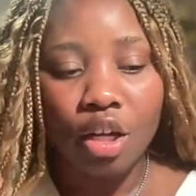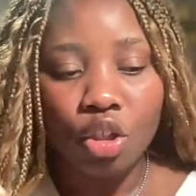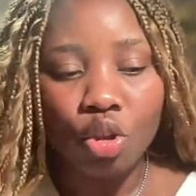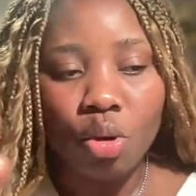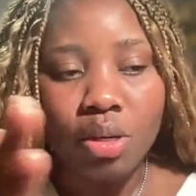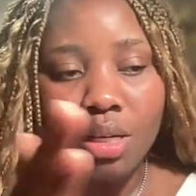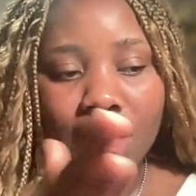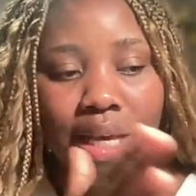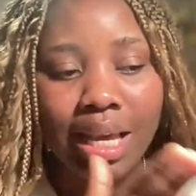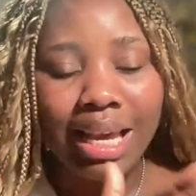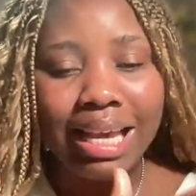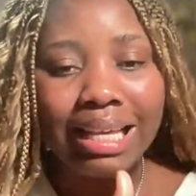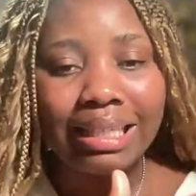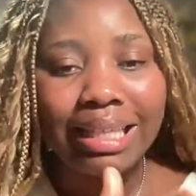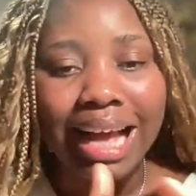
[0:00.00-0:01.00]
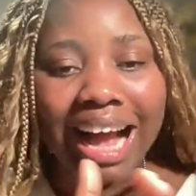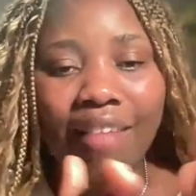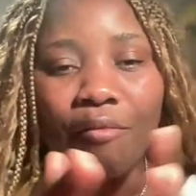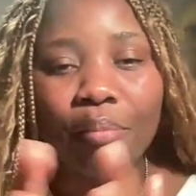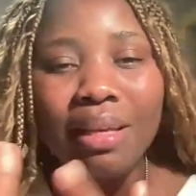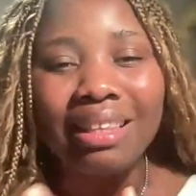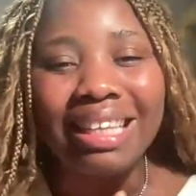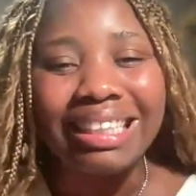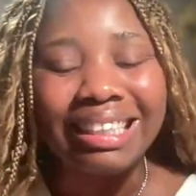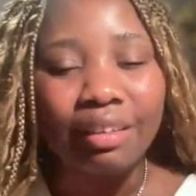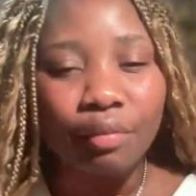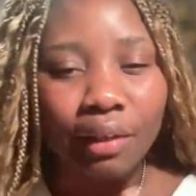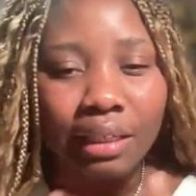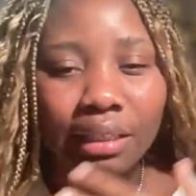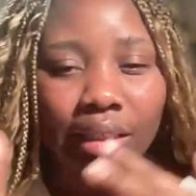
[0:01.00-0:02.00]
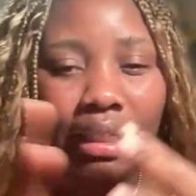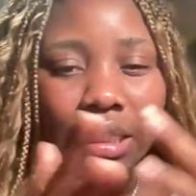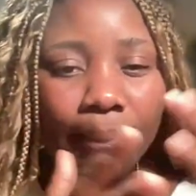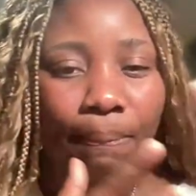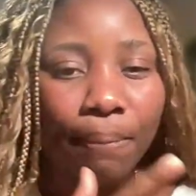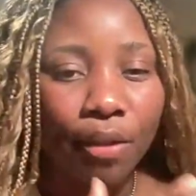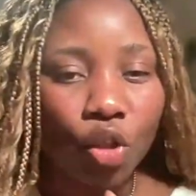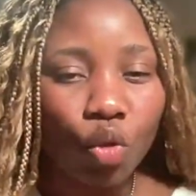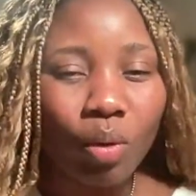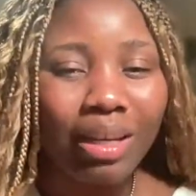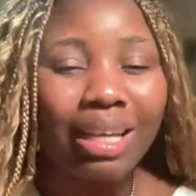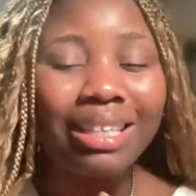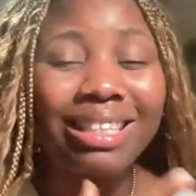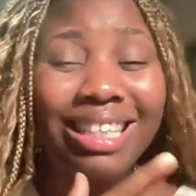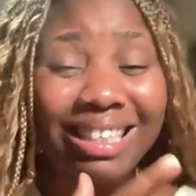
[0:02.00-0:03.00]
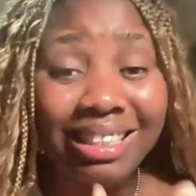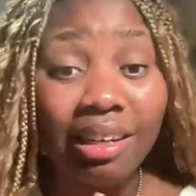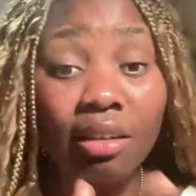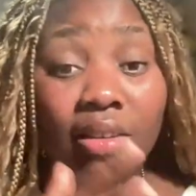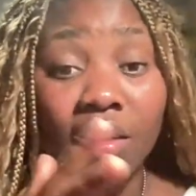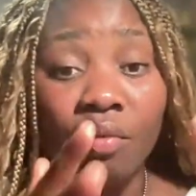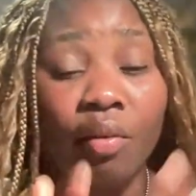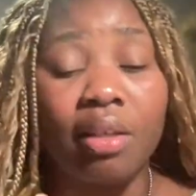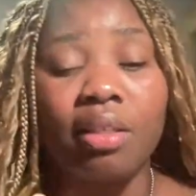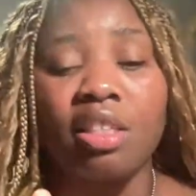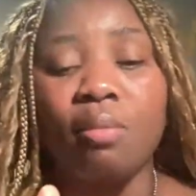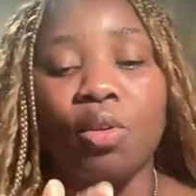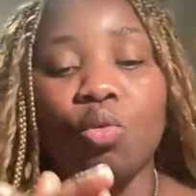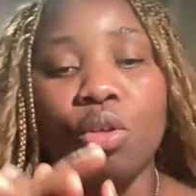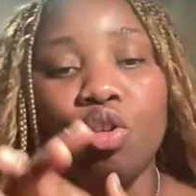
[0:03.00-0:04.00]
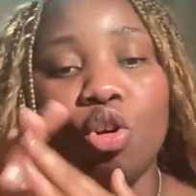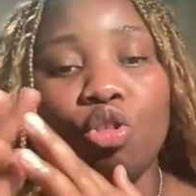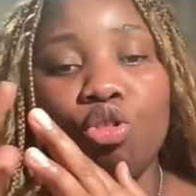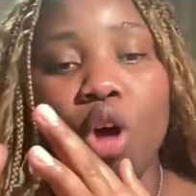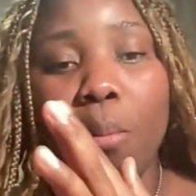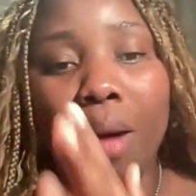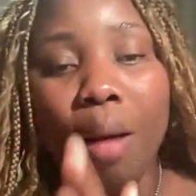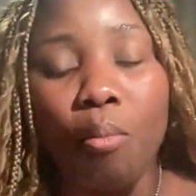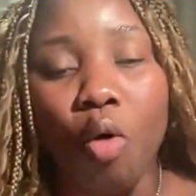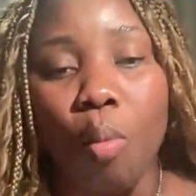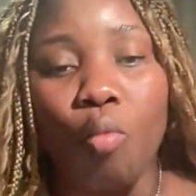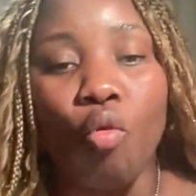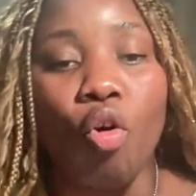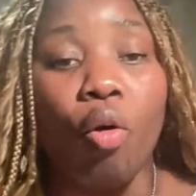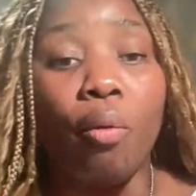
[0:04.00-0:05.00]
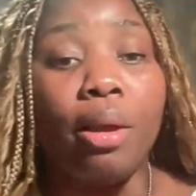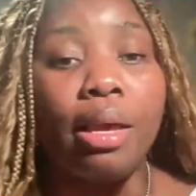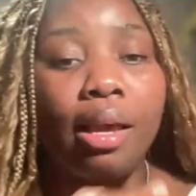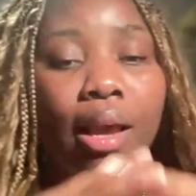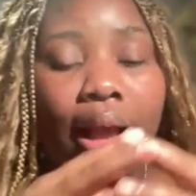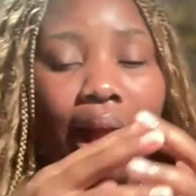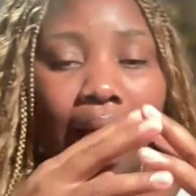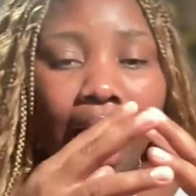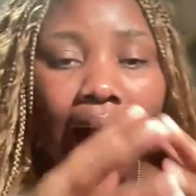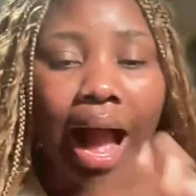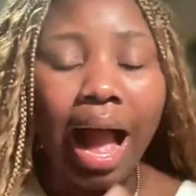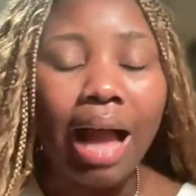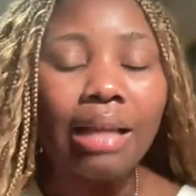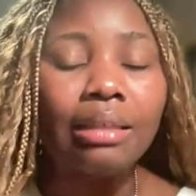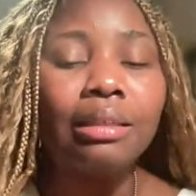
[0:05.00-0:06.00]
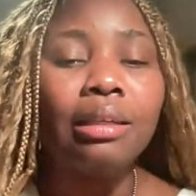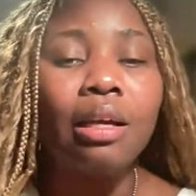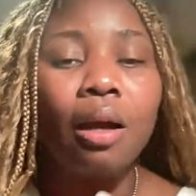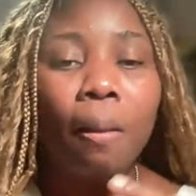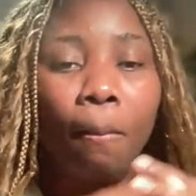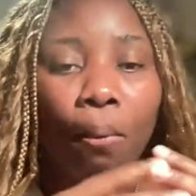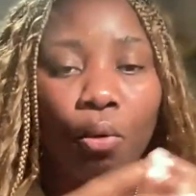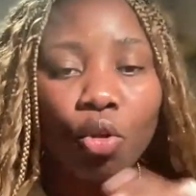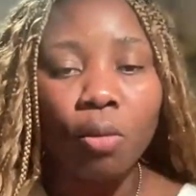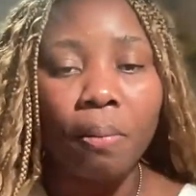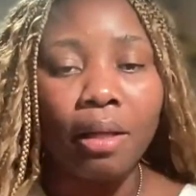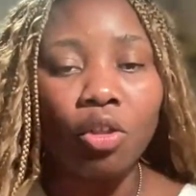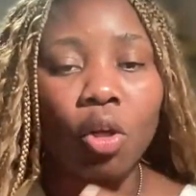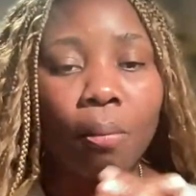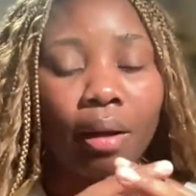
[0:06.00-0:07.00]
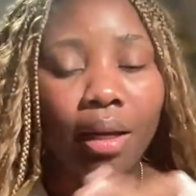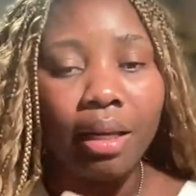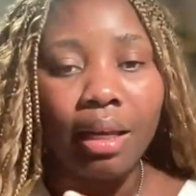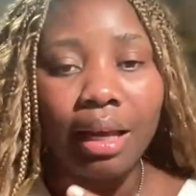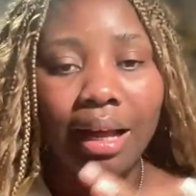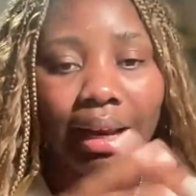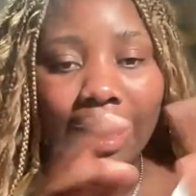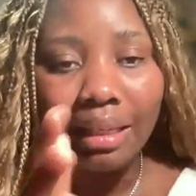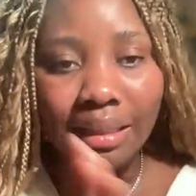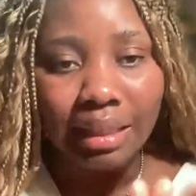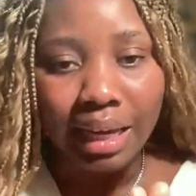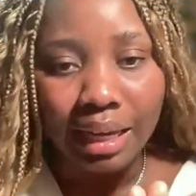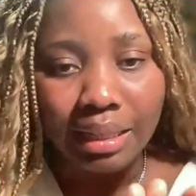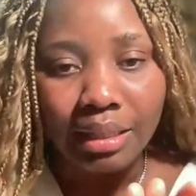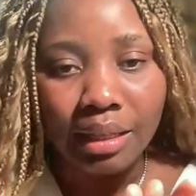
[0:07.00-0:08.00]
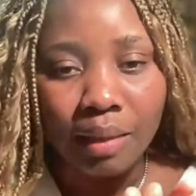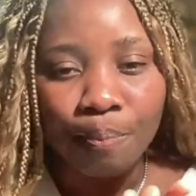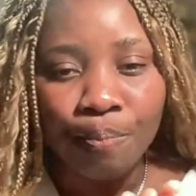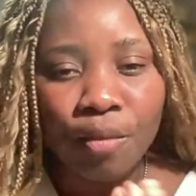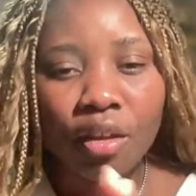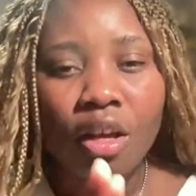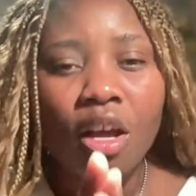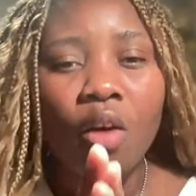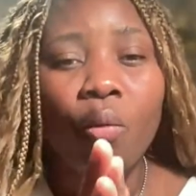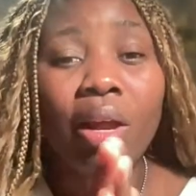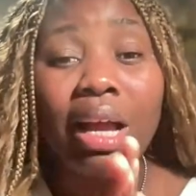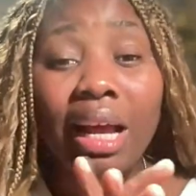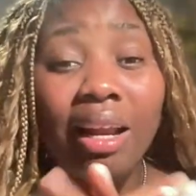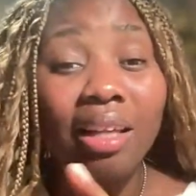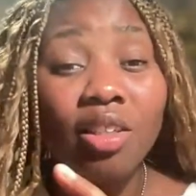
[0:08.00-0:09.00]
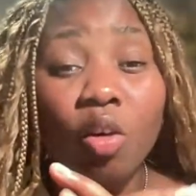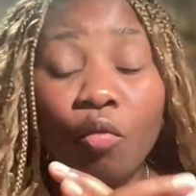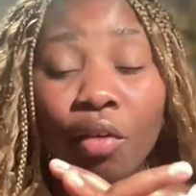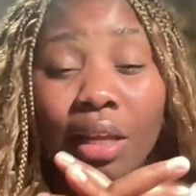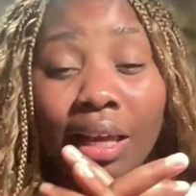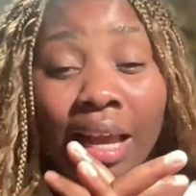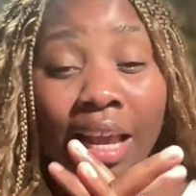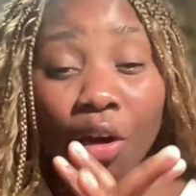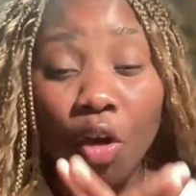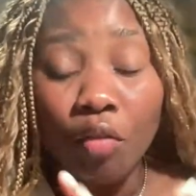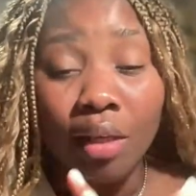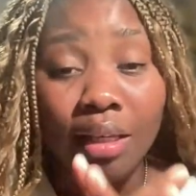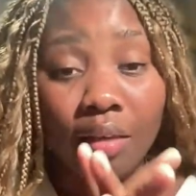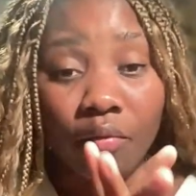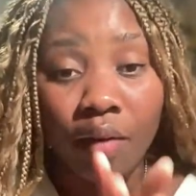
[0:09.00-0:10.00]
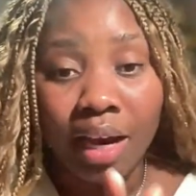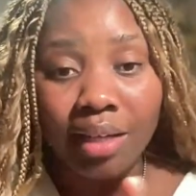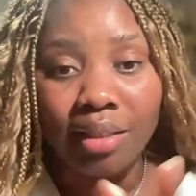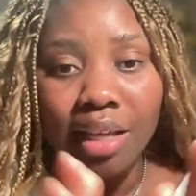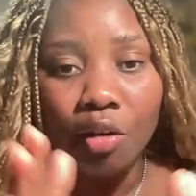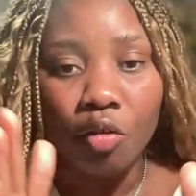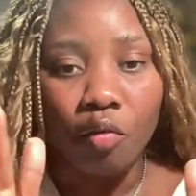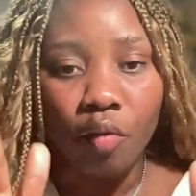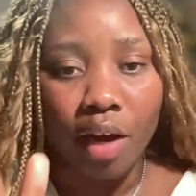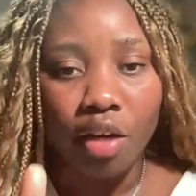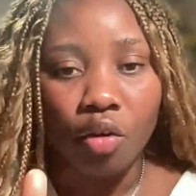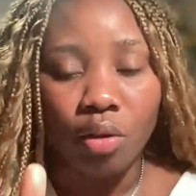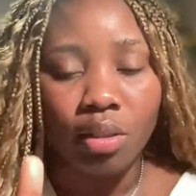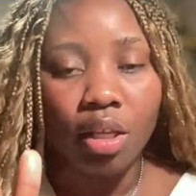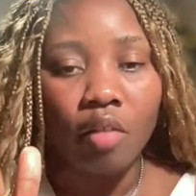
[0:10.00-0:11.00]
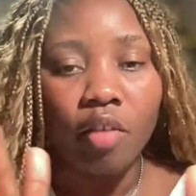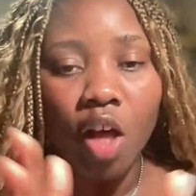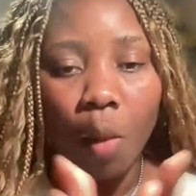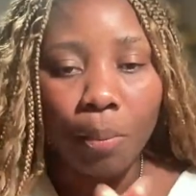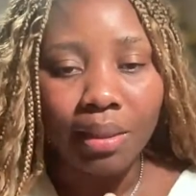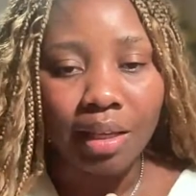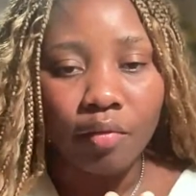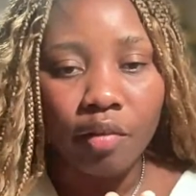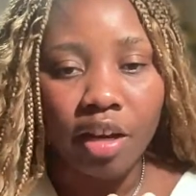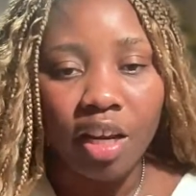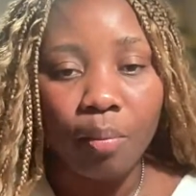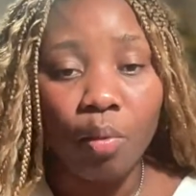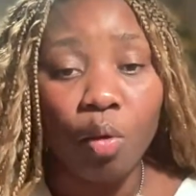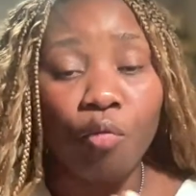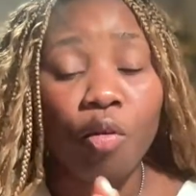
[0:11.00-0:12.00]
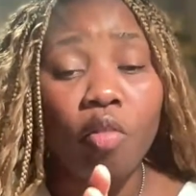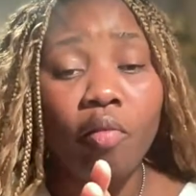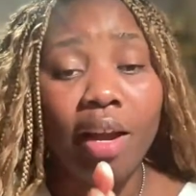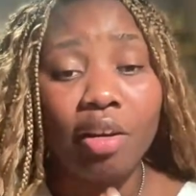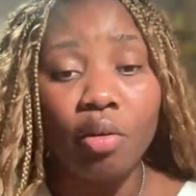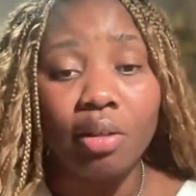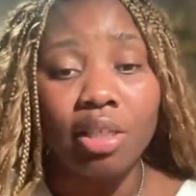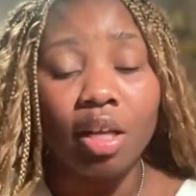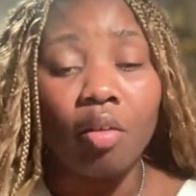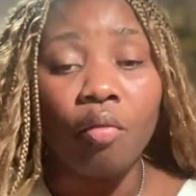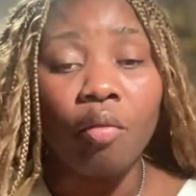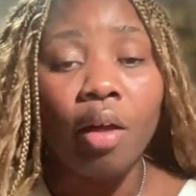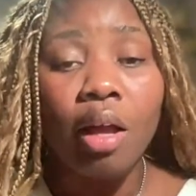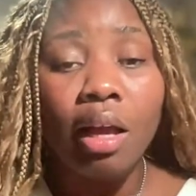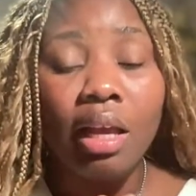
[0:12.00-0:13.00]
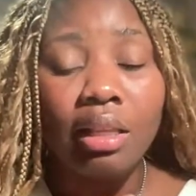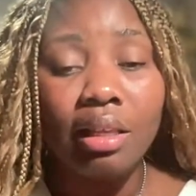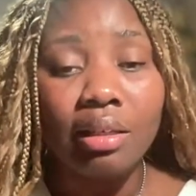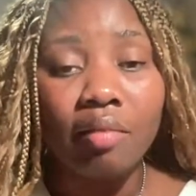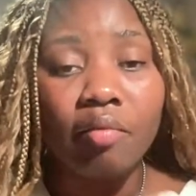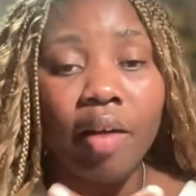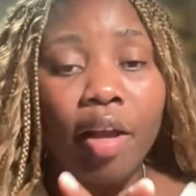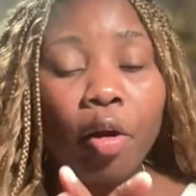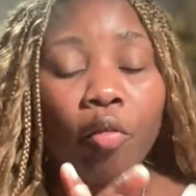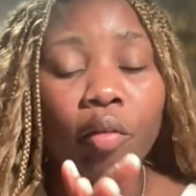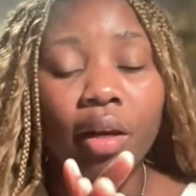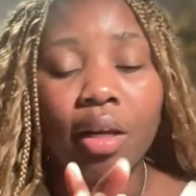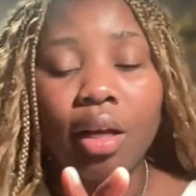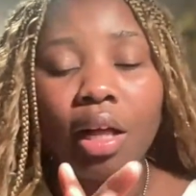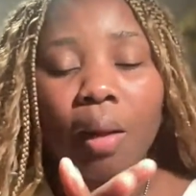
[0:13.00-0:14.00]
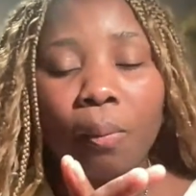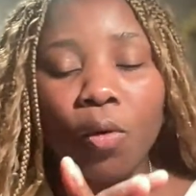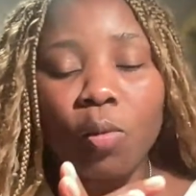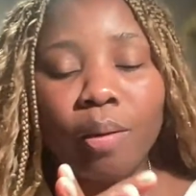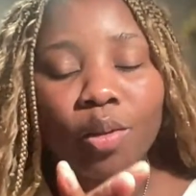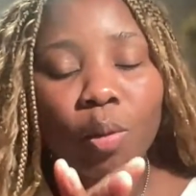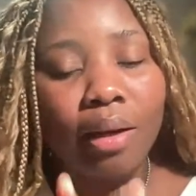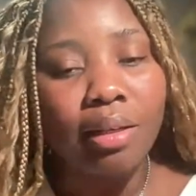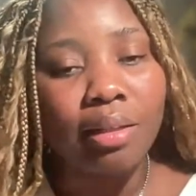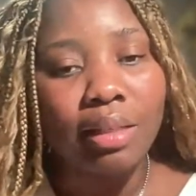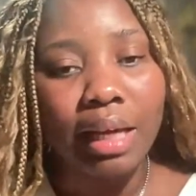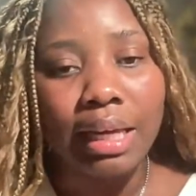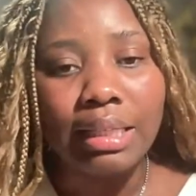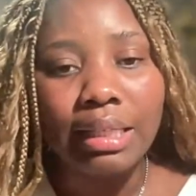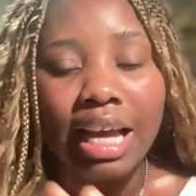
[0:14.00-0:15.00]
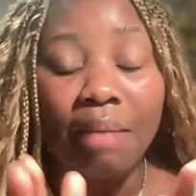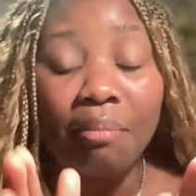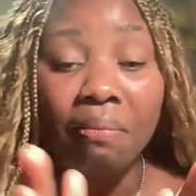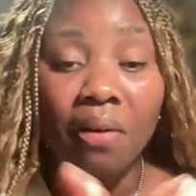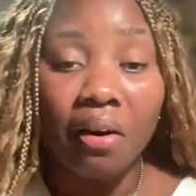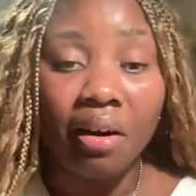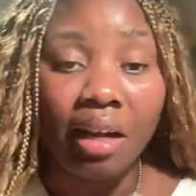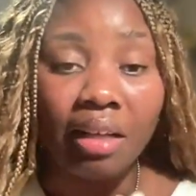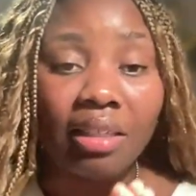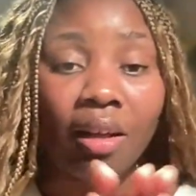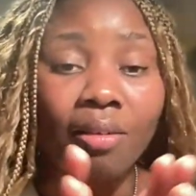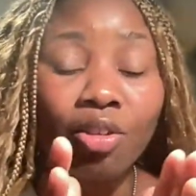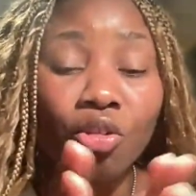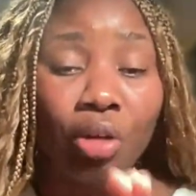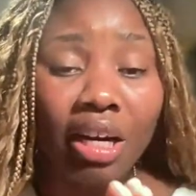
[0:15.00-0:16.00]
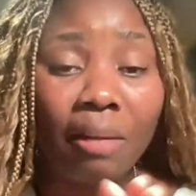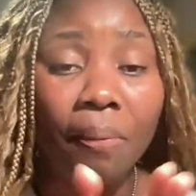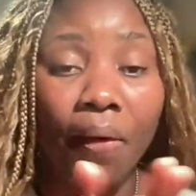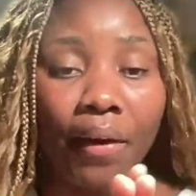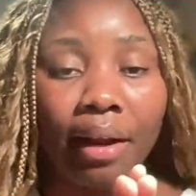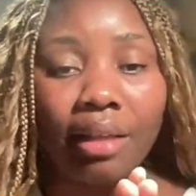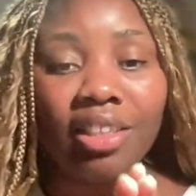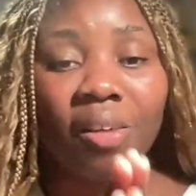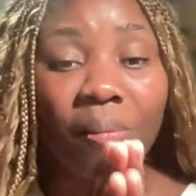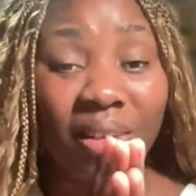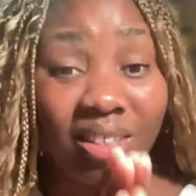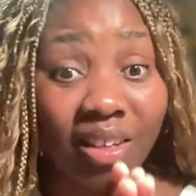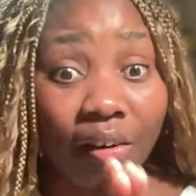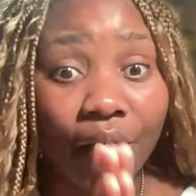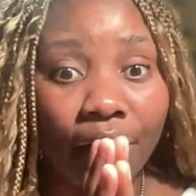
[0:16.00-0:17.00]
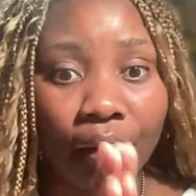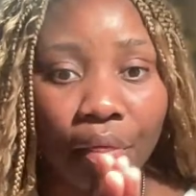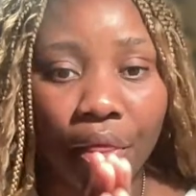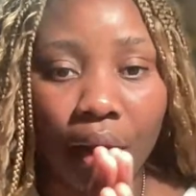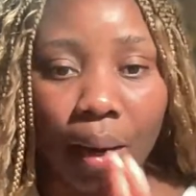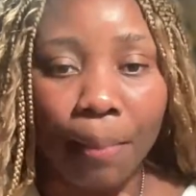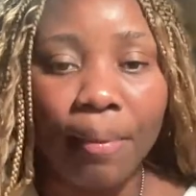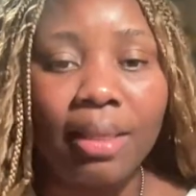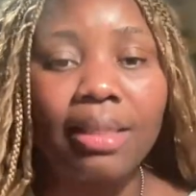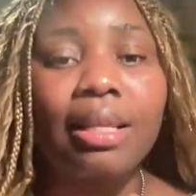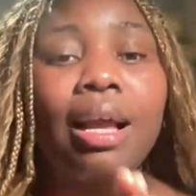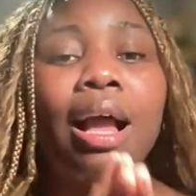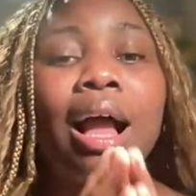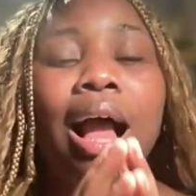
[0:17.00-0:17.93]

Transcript: So these have been the detailed differences between your normal mom worry and postpartum clinical anxiety. Regardless of any of the divides that you find yourself, help is available. If you find yourself in the divide of clinical postpartum anxiety, I'm a trained perinatal mental health therapist.